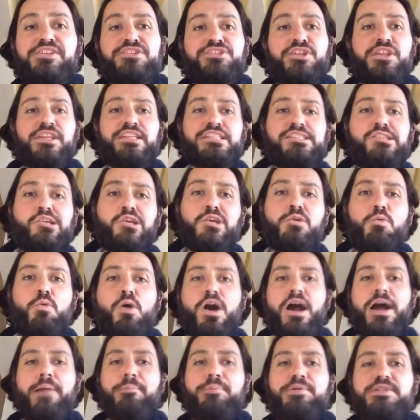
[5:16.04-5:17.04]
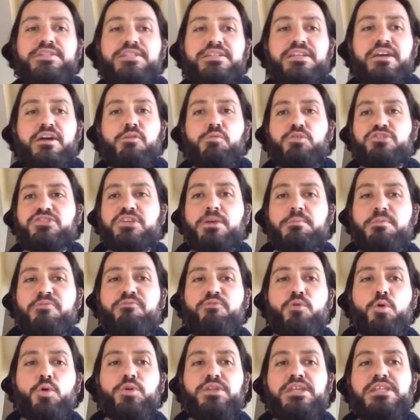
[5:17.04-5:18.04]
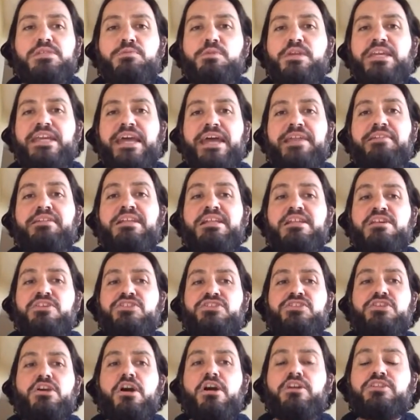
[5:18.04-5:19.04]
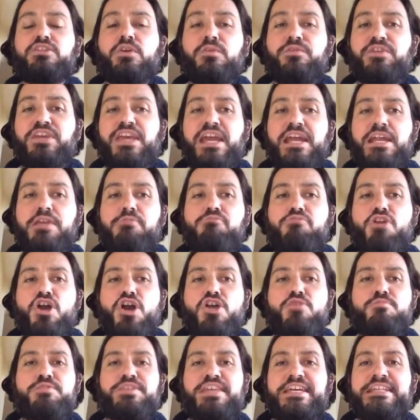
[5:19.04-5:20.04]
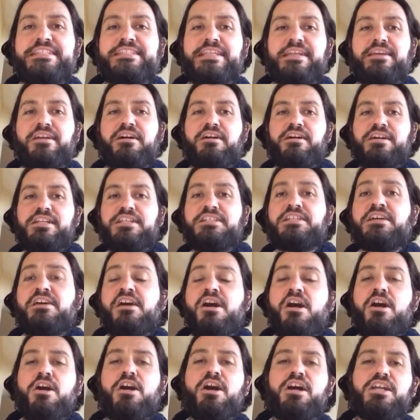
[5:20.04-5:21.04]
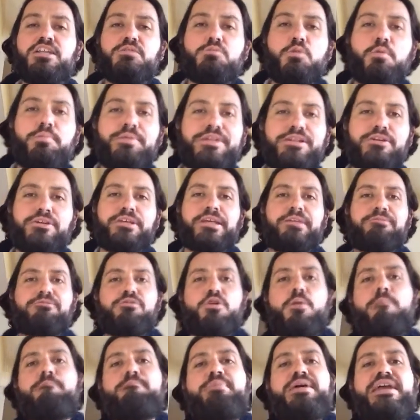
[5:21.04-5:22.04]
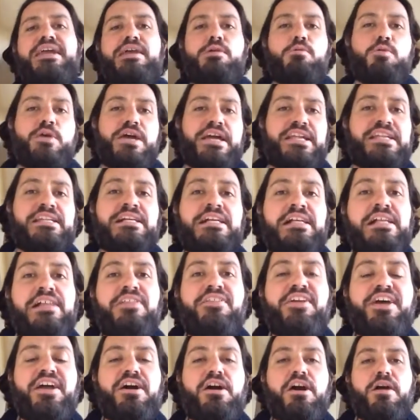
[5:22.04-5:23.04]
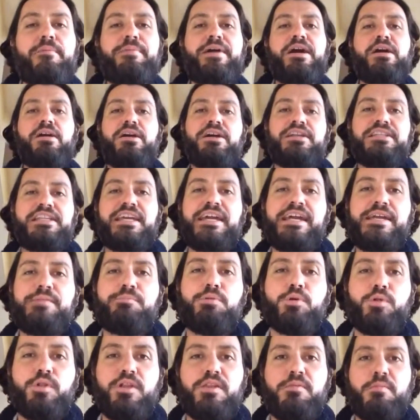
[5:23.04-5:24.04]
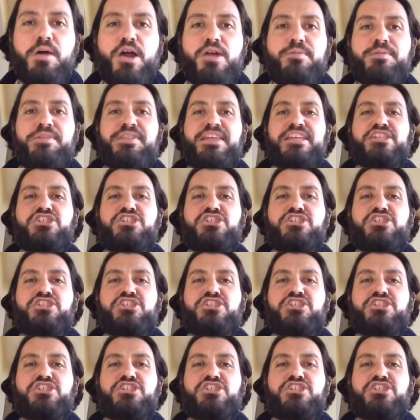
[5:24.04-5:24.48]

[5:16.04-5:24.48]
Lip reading: So let's look at what happened, what's coming forward this weekend. Start off again in Rome with Italy-Ireland. Ireland will be looking for a big win. They are behind the 8 ball at the moment.